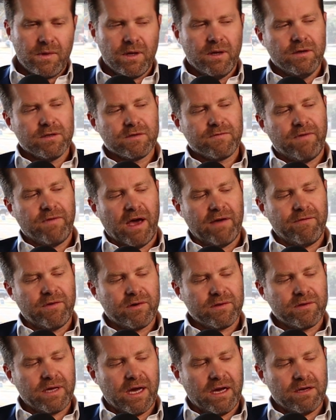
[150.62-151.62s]
It's
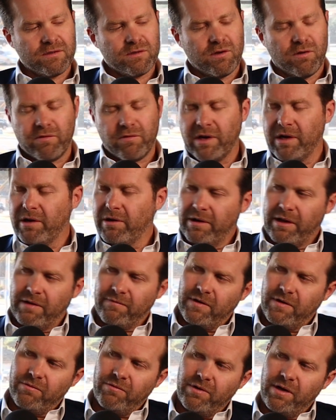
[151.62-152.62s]
$500,000 over here at
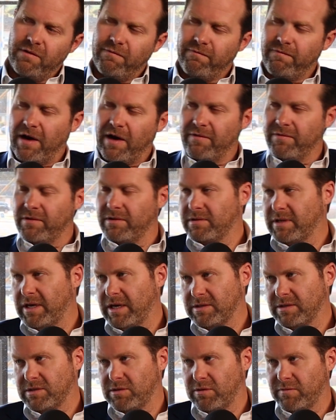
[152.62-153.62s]
NV REIT,
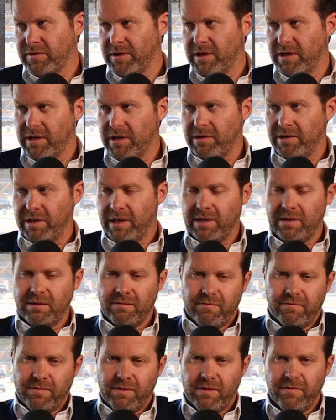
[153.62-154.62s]
$500,000 over here at
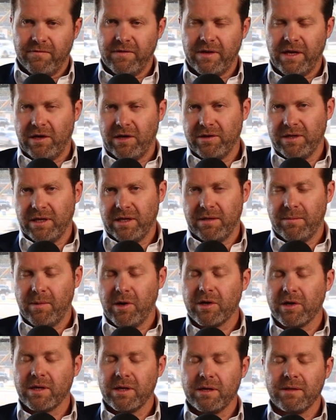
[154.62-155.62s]
the Fidelity in the
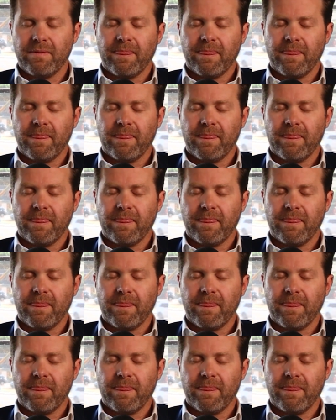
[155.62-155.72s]
market.